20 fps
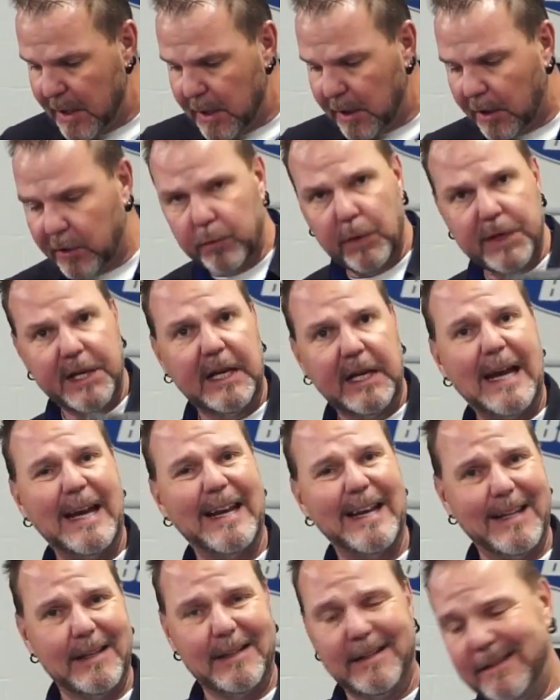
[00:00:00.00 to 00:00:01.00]
because when you
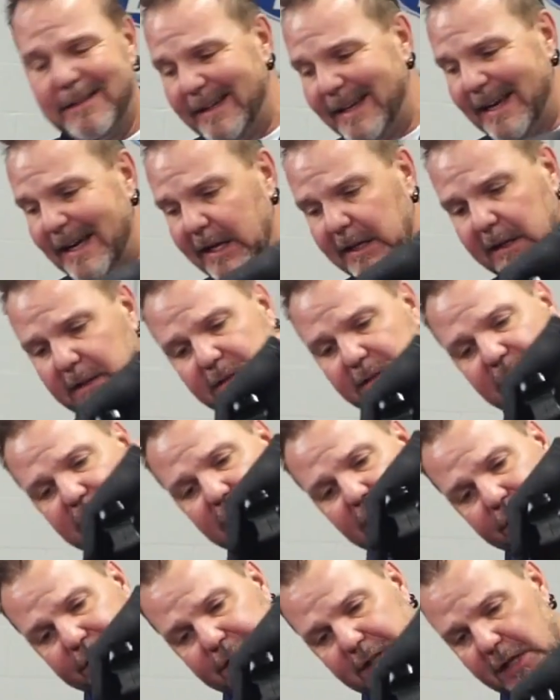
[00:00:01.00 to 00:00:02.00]
kind of
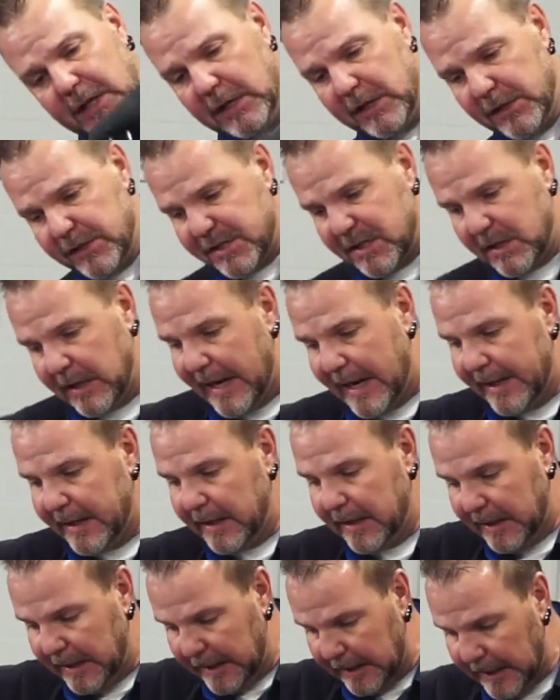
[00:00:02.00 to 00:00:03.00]
tilt it in and slide
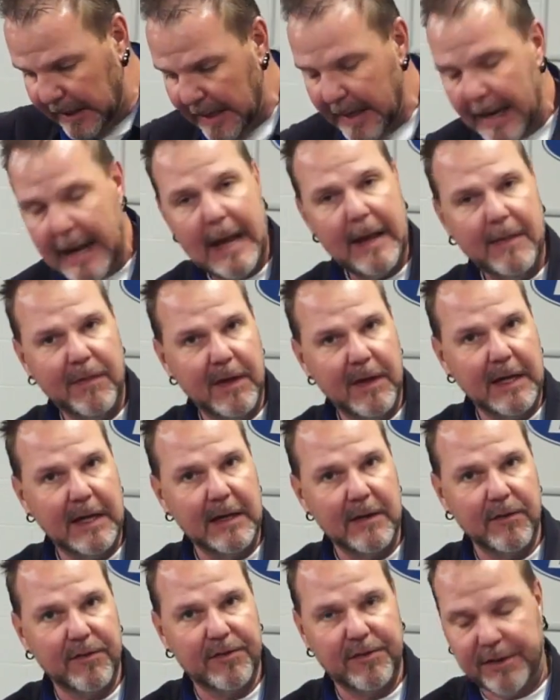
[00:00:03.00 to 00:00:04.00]
it in and then
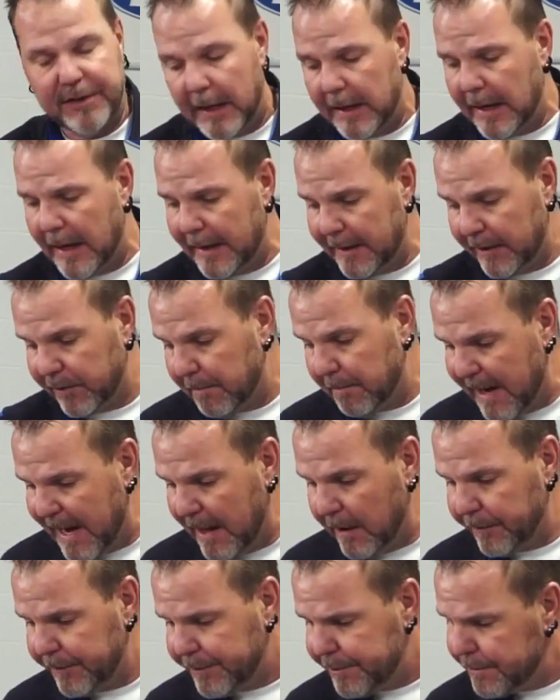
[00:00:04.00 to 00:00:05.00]
get it set on its
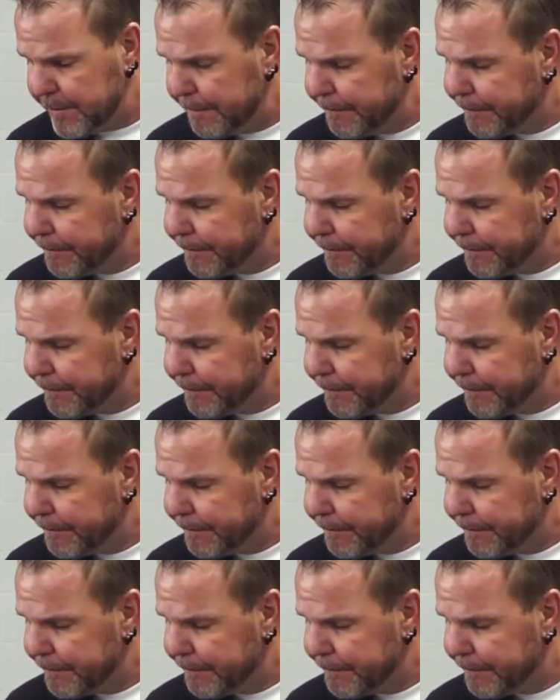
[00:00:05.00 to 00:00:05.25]
mounts.